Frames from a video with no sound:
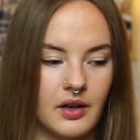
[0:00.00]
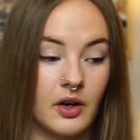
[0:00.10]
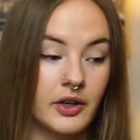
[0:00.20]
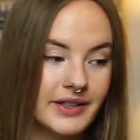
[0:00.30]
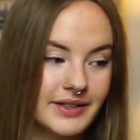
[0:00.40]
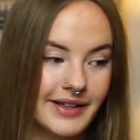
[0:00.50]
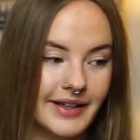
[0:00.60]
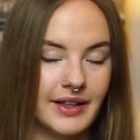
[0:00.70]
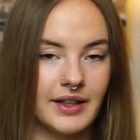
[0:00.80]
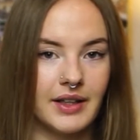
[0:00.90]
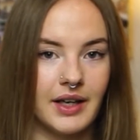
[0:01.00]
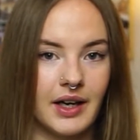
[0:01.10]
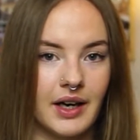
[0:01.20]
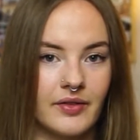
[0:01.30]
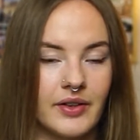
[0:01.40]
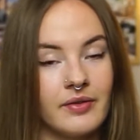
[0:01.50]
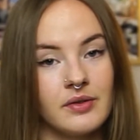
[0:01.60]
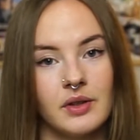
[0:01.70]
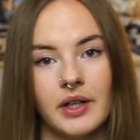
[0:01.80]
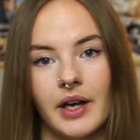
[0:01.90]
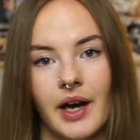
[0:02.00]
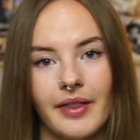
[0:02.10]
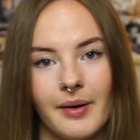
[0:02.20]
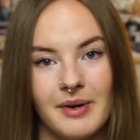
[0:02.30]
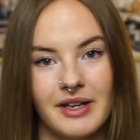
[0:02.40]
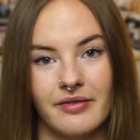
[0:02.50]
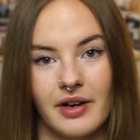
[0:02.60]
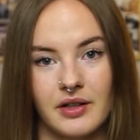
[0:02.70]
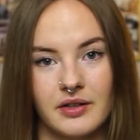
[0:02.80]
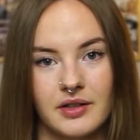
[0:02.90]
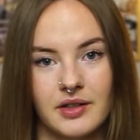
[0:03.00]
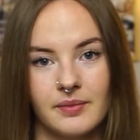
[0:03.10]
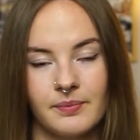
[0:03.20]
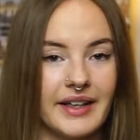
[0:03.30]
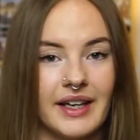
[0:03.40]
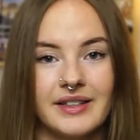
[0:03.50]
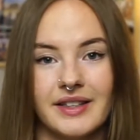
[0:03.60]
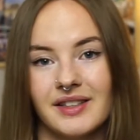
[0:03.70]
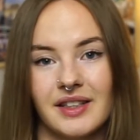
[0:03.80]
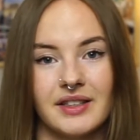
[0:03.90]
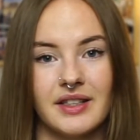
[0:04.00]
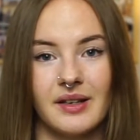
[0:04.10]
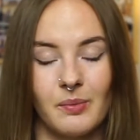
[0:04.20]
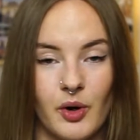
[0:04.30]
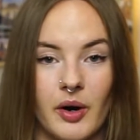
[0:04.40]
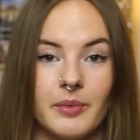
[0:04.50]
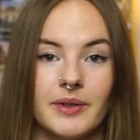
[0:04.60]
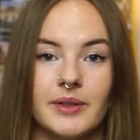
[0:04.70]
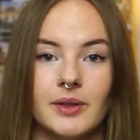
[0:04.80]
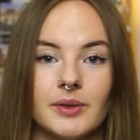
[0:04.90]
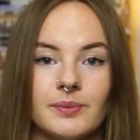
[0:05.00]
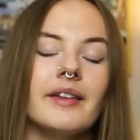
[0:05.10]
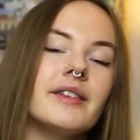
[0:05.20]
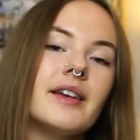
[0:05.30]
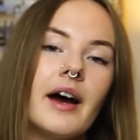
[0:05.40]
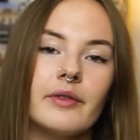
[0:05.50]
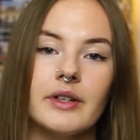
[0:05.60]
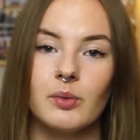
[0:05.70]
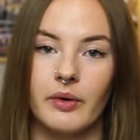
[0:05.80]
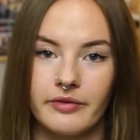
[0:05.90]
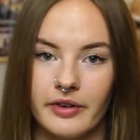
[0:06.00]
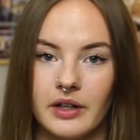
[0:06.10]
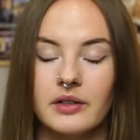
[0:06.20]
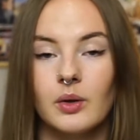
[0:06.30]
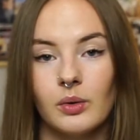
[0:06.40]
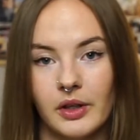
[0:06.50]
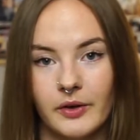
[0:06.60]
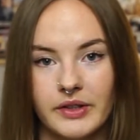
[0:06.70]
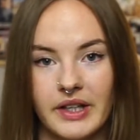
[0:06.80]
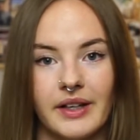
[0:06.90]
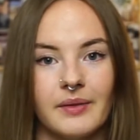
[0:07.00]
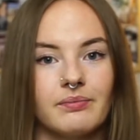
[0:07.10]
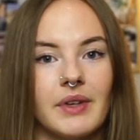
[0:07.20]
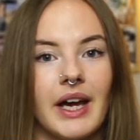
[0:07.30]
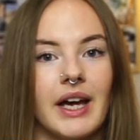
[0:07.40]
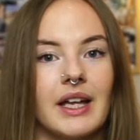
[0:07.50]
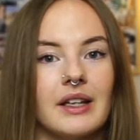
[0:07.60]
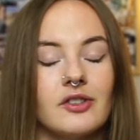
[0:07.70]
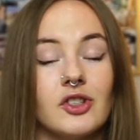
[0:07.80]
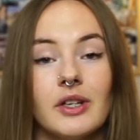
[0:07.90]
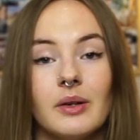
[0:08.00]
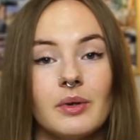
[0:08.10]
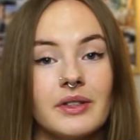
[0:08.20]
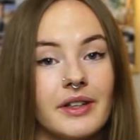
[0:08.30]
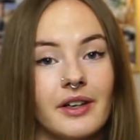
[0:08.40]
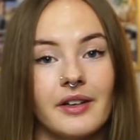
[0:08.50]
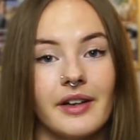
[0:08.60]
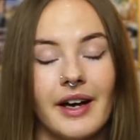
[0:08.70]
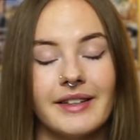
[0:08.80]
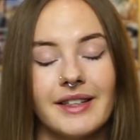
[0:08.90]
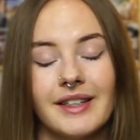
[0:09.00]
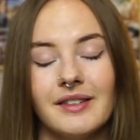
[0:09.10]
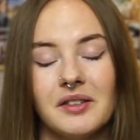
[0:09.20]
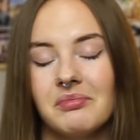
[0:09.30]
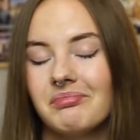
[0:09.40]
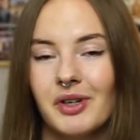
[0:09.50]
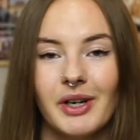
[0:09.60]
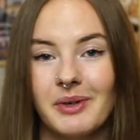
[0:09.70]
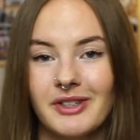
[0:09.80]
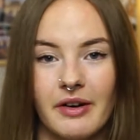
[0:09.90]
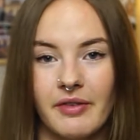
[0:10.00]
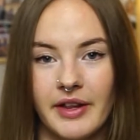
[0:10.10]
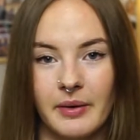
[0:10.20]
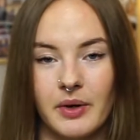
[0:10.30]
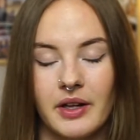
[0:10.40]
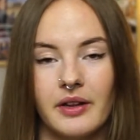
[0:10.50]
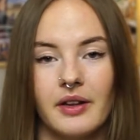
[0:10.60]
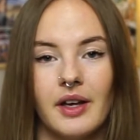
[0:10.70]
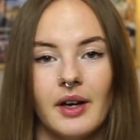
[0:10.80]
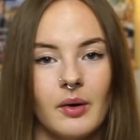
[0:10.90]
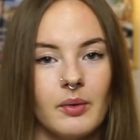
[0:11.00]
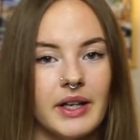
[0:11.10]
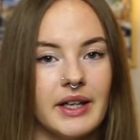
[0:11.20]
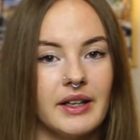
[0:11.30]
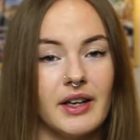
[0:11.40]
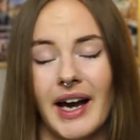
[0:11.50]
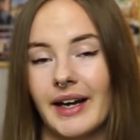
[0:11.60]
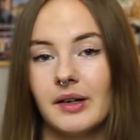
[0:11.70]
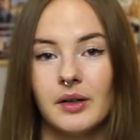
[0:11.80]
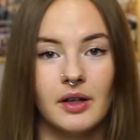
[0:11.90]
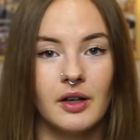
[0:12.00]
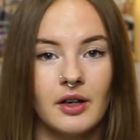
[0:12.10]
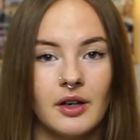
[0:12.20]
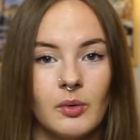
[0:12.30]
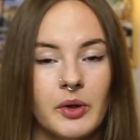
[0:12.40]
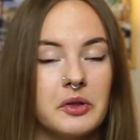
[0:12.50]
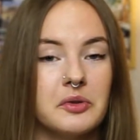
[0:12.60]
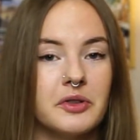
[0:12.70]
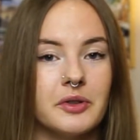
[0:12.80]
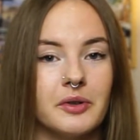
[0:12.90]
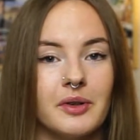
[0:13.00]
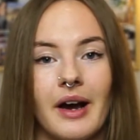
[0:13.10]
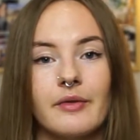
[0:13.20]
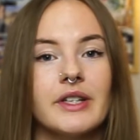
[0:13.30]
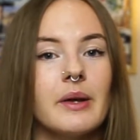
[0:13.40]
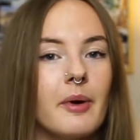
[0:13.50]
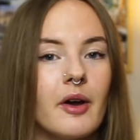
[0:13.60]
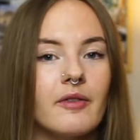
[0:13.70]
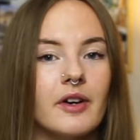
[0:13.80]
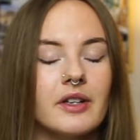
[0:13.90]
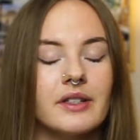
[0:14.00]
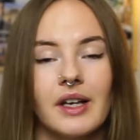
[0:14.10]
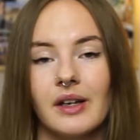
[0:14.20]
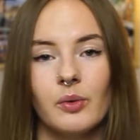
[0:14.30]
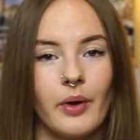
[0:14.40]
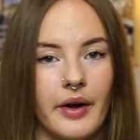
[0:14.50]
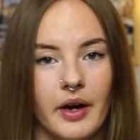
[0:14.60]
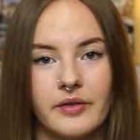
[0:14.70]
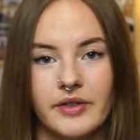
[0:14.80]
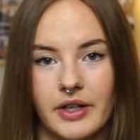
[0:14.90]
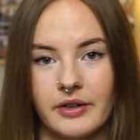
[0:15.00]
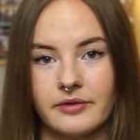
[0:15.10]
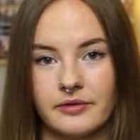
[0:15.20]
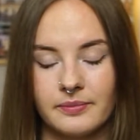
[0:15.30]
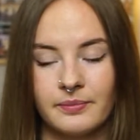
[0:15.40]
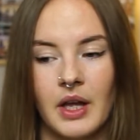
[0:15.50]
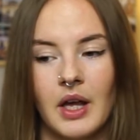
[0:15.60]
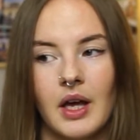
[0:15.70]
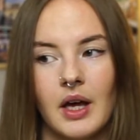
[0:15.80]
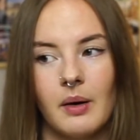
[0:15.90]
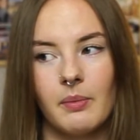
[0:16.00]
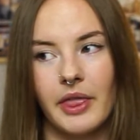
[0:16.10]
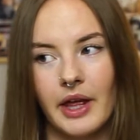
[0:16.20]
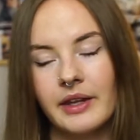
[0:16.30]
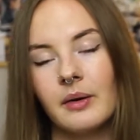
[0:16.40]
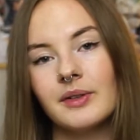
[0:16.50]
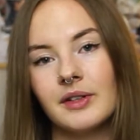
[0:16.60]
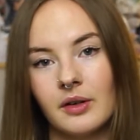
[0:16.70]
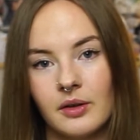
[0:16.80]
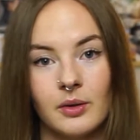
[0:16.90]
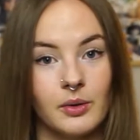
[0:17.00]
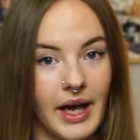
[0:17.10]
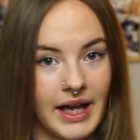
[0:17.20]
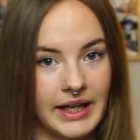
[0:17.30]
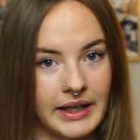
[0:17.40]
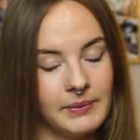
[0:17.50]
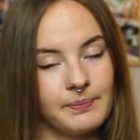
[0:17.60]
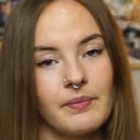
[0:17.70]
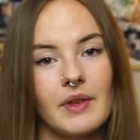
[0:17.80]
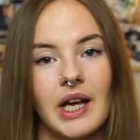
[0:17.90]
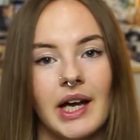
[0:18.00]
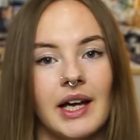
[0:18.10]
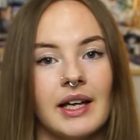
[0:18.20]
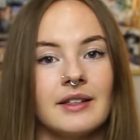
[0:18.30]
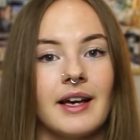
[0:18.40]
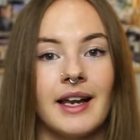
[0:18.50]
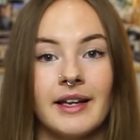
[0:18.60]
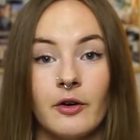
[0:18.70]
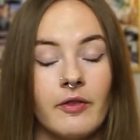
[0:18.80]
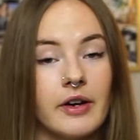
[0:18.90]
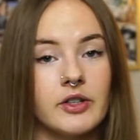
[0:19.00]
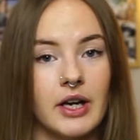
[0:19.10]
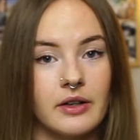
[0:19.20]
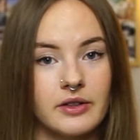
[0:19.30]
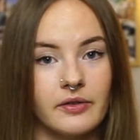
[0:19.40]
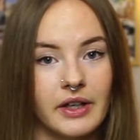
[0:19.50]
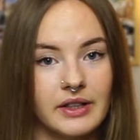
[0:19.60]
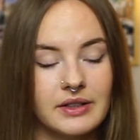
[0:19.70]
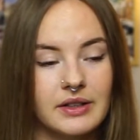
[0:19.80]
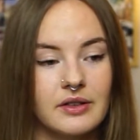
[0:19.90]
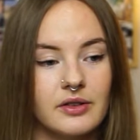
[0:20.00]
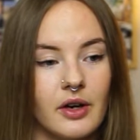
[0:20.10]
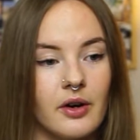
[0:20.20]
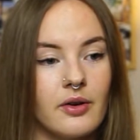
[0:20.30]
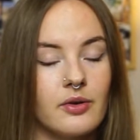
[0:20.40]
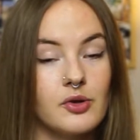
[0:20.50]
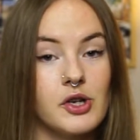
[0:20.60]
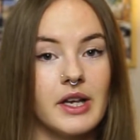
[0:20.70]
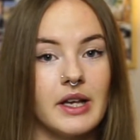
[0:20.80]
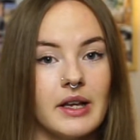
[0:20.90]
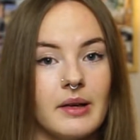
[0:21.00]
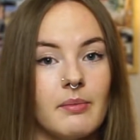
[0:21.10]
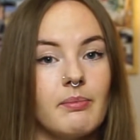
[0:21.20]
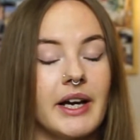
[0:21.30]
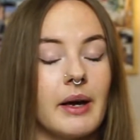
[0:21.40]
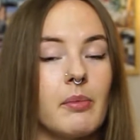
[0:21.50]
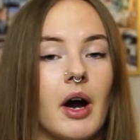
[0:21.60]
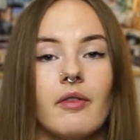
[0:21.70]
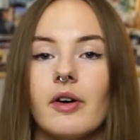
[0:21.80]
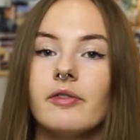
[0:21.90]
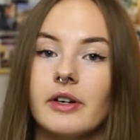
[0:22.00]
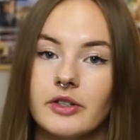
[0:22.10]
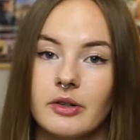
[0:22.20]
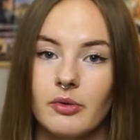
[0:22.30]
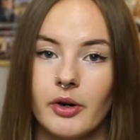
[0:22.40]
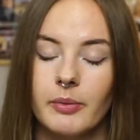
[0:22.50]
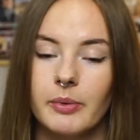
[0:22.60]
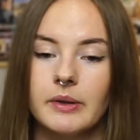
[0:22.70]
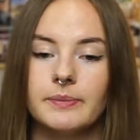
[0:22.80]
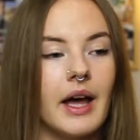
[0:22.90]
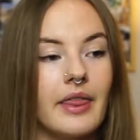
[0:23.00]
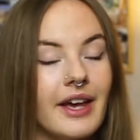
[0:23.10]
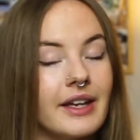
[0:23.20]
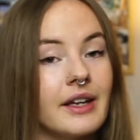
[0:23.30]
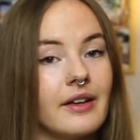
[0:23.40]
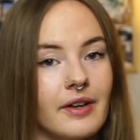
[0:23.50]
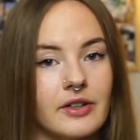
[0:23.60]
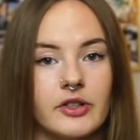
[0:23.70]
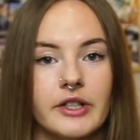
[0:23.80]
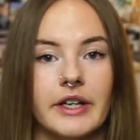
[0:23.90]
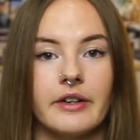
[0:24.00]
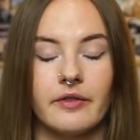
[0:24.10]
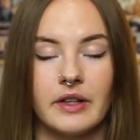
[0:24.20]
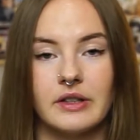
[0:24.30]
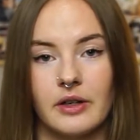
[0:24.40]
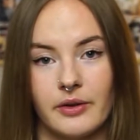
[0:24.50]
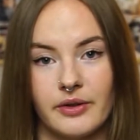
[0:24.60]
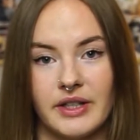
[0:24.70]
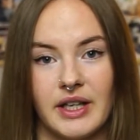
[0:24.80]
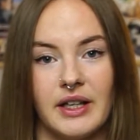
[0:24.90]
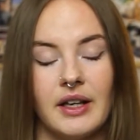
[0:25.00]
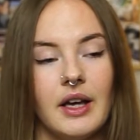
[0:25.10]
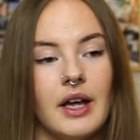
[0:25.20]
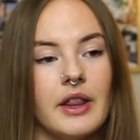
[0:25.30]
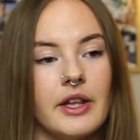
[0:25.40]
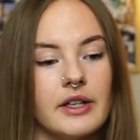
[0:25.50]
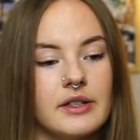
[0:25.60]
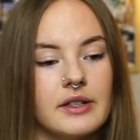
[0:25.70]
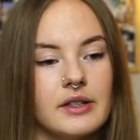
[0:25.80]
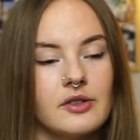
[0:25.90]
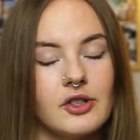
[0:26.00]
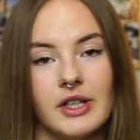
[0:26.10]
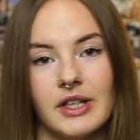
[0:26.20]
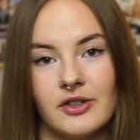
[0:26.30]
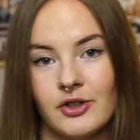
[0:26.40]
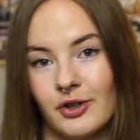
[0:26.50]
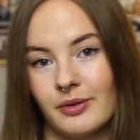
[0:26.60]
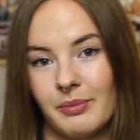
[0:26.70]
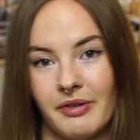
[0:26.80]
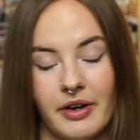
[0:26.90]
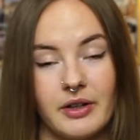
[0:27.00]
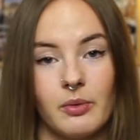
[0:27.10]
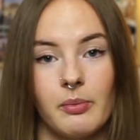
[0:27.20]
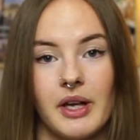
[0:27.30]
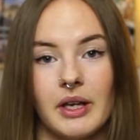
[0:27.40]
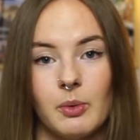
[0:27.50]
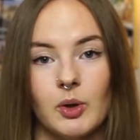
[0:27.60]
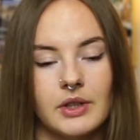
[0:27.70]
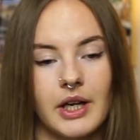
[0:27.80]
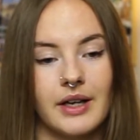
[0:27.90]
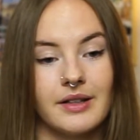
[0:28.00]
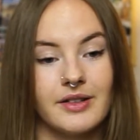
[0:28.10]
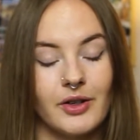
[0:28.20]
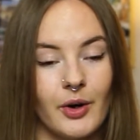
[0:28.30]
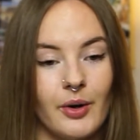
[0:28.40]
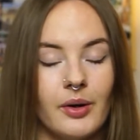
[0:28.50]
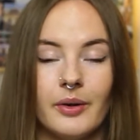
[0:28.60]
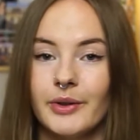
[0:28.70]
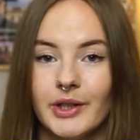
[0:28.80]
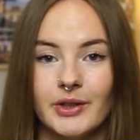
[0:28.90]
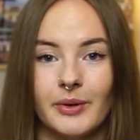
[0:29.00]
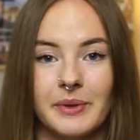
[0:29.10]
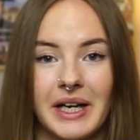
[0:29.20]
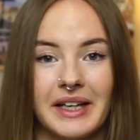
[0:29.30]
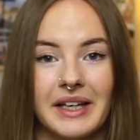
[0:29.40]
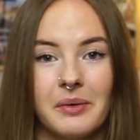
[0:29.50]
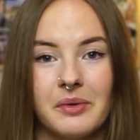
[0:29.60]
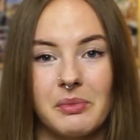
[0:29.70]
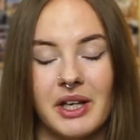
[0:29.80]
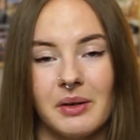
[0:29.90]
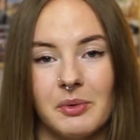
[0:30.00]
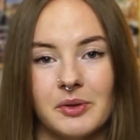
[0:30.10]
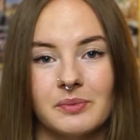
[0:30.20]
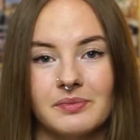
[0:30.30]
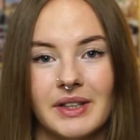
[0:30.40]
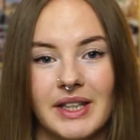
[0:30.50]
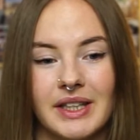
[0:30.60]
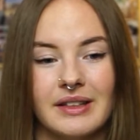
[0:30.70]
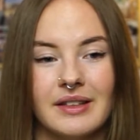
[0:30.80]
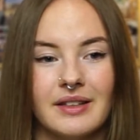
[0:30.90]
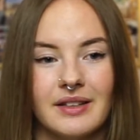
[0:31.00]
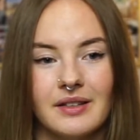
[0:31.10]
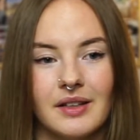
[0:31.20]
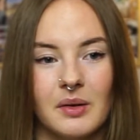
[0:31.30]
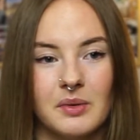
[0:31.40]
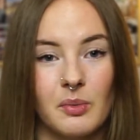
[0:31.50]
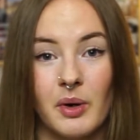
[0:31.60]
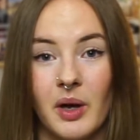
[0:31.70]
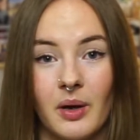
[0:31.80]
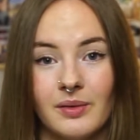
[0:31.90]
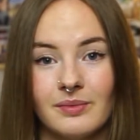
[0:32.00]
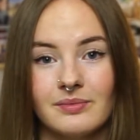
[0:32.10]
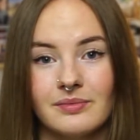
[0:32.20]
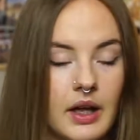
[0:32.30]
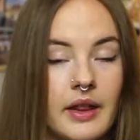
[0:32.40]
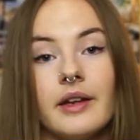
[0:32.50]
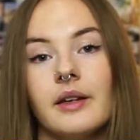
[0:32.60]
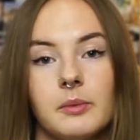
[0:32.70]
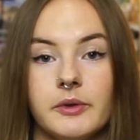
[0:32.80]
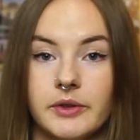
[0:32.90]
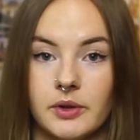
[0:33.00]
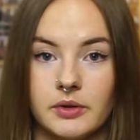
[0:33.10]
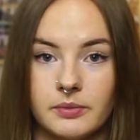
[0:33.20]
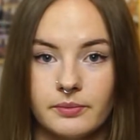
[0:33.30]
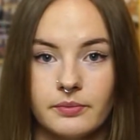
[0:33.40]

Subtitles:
Honestly, I've never really had that many friends. I guess it started in primary school. I did have this one friend called Lucy, and she was a girl that I did pretty much everything with. We hung out a lot, we used to have sleepovers and all that kind of stuff. But then there was a girl called Ellie, and Ellie got very jealous of us, so she became part of our friendship group, and then eventually convinced Lucy that she shouldn't be friends with me anymore. And so Lucy stopped hanging out with me anymore, and I was on my own. And then I moved school.